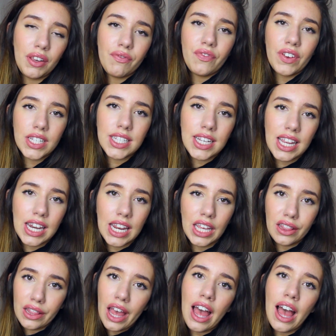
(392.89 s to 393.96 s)
physically
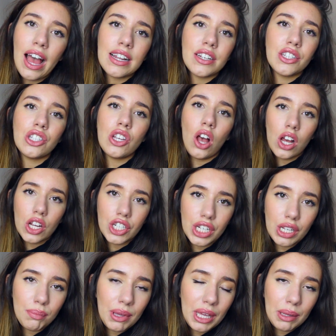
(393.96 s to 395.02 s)
there and
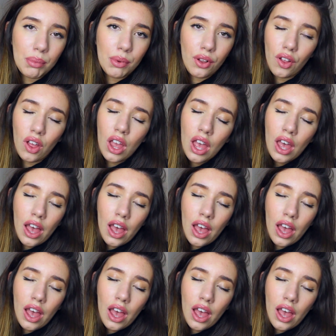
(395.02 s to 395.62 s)
touching people.